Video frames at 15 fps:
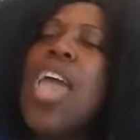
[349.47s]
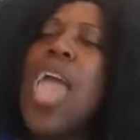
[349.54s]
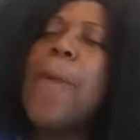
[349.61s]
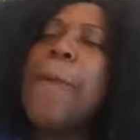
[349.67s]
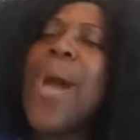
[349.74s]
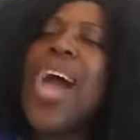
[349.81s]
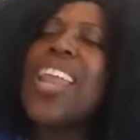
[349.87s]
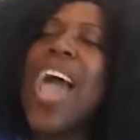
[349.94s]

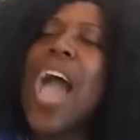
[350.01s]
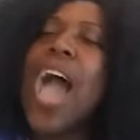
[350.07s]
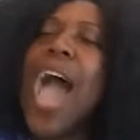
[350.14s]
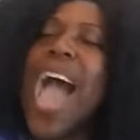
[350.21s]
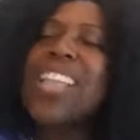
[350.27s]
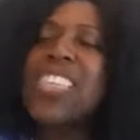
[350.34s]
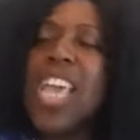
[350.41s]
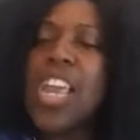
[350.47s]
He para
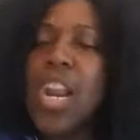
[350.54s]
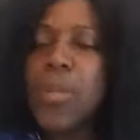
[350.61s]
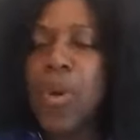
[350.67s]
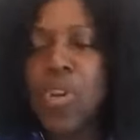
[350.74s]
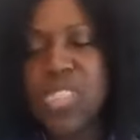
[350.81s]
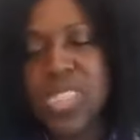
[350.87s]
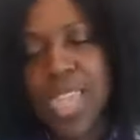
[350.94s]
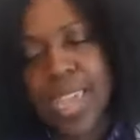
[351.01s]
ha tere
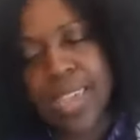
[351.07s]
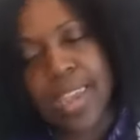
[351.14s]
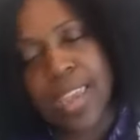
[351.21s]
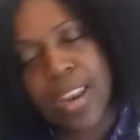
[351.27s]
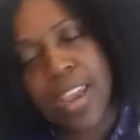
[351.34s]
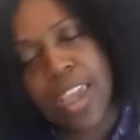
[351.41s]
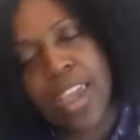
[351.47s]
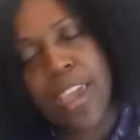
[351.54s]
bos teke
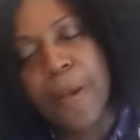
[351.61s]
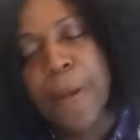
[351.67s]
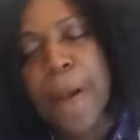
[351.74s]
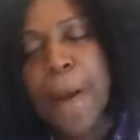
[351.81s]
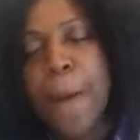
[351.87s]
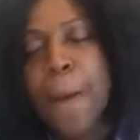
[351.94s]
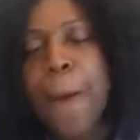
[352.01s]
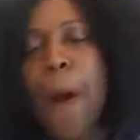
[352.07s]
re he.
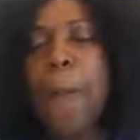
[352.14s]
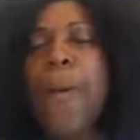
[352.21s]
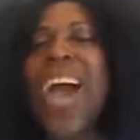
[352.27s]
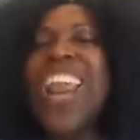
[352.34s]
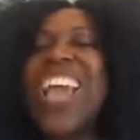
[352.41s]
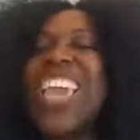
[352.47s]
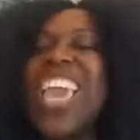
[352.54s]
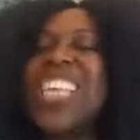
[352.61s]
Ho
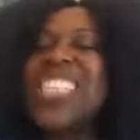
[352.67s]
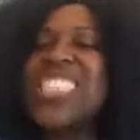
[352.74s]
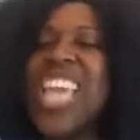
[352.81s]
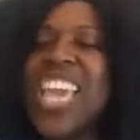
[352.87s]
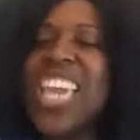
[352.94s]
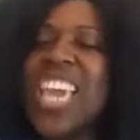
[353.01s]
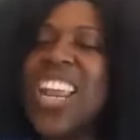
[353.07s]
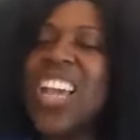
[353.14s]
para ges
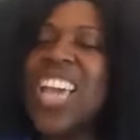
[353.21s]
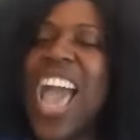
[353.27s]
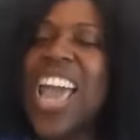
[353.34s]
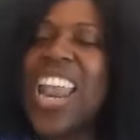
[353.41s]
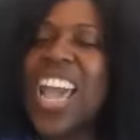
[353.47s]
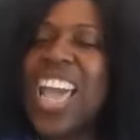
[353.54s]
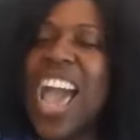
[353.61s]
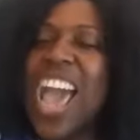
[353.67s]
teke re
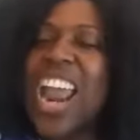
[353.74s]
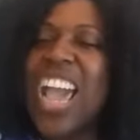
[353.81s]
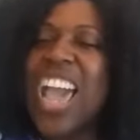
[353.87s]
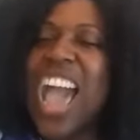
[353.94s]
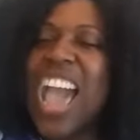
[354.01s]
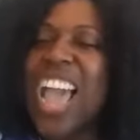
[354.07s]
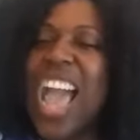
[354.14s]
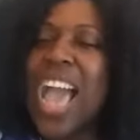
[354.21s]
kara kara
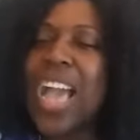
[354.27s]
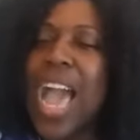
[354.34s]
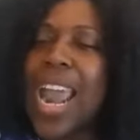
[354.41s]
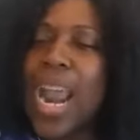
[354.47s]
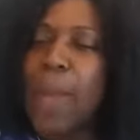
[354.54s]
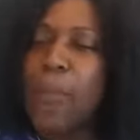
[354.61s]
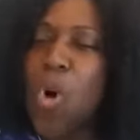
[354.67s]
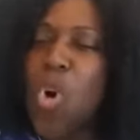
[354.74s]
ka ka
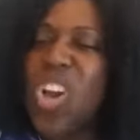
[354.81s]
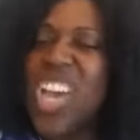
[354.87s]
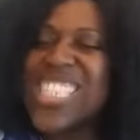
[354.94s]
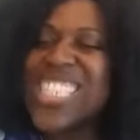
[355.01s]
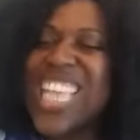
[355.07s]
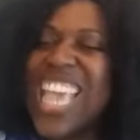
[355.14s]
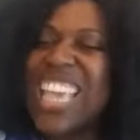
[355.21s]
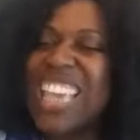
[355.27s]
kara bo
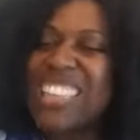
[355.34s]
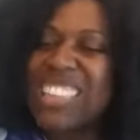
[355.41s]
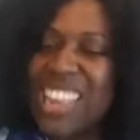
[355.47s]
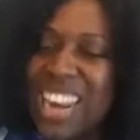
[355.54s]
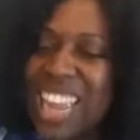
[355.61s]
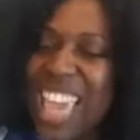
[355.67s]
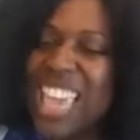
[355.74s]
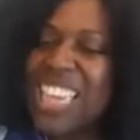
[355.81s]
kes teke
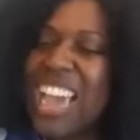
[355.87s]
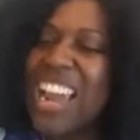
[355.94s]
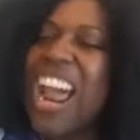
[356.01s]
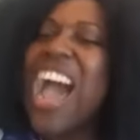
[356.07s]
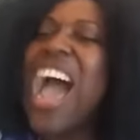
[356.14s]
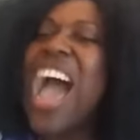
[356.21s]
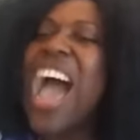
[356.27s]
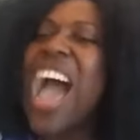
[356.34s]
tere he kara
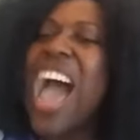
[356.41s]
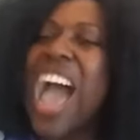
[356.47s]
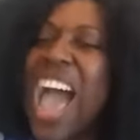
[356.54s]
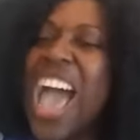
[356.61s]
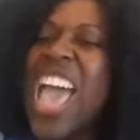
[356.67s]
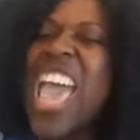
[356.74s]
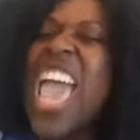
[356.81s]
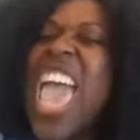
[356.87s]
ha ha
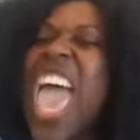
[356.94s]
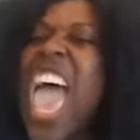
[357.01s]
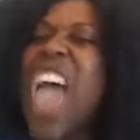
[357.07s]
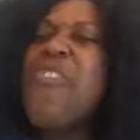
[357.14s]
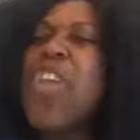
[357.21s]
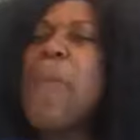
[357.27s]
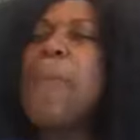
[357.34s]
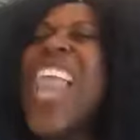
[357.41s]
ha.
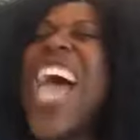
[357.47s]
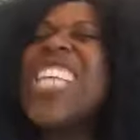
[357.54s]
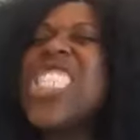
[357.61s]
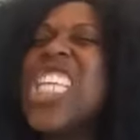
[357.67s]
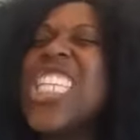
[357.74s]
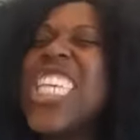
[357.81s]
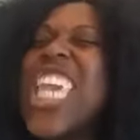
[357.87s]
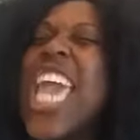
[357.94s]
Every
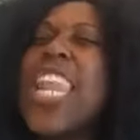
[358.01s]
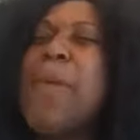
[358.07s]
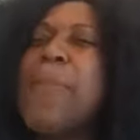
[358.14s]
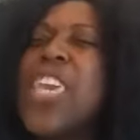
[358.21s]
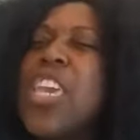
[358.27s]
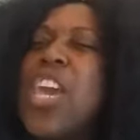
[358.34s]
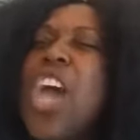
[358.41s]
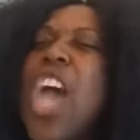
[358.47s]
plans of the
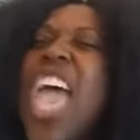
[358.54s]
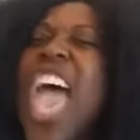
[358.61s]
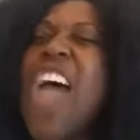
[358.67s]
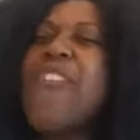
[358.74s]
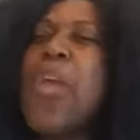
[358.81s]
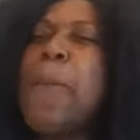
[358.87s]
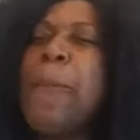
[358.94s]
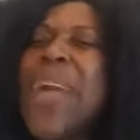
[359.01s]
enemy,
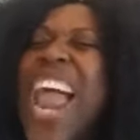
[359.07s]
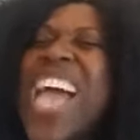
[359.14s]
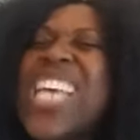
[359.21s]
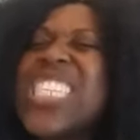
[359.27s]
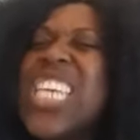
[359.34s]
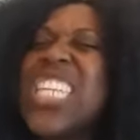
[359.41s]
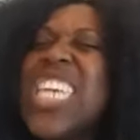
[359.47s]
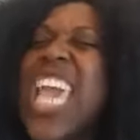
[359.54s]
every
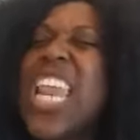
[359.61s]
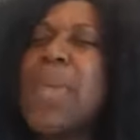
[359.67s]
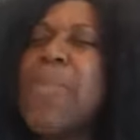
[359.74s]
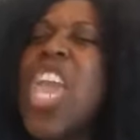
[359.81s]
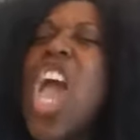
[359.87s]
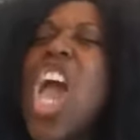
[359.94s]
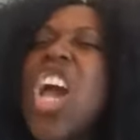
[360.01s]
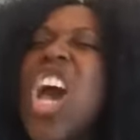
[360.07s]
plans of the
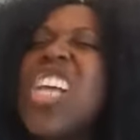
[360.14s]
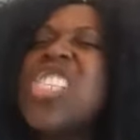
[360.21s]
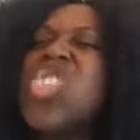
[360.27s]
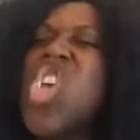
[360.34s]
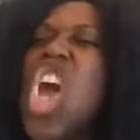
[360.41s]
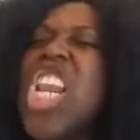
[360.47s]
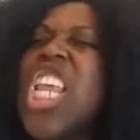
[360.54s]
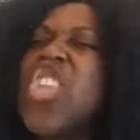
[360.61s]
enemy
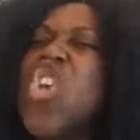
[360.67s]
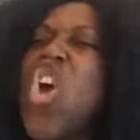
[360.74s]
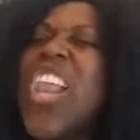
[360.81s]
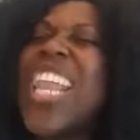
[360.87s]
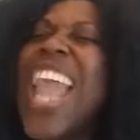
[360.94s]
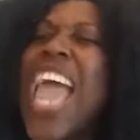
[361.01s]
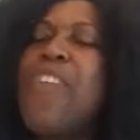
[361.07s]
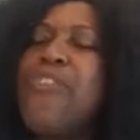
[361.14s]
concerning your
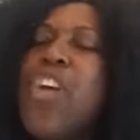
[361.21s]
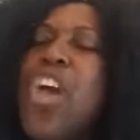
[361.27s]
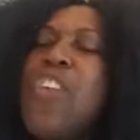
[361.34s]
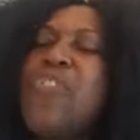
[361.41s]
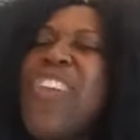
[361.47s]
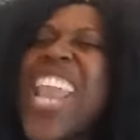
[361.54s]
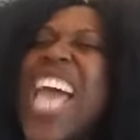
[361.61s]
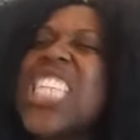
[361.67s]
life,
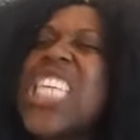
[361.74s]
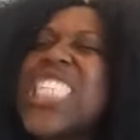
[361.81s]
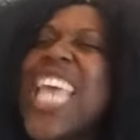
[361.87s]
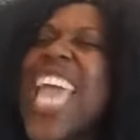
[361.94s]
Father,